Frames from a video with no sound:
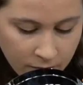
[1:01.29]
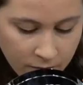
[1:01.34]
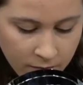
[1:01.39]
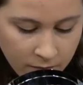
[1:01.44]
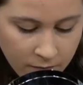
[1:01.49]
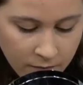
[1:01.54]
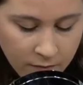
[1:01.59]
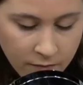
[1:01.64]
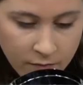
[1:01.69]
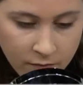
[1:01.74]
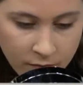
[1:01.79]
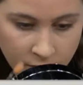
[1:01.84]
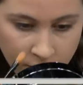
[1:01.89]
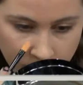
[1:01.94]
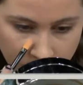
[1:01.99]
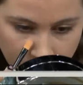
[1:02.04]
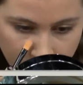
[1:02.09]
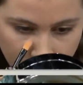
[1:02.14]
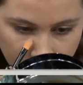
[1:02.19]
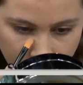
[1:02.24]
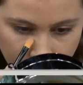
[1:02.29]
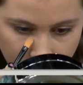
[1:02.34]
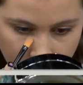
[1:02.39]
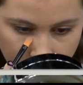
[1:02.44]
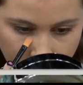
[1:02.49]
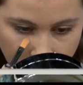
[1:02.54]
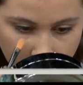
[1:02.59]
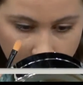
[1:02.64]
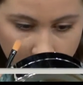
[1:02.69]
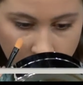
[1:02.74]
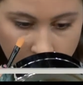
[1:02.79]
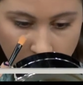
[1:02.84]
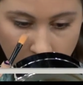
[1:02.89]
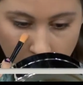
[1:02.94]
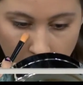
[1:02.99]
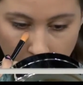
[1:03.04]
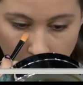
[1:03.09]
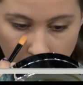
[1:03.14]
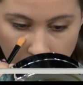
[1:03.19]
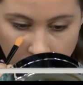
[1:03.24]
And what she's doing
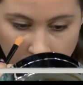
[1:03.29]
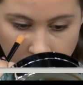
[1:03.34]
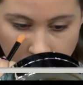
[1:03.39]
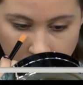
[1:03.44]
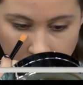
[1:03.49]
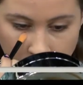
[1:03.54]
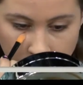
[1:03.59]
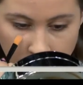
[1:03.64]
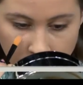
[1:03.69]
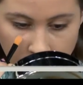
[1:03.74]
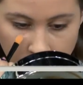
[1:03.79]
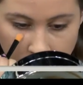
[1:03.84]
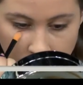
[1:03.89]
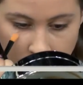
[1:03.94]
here is, you know,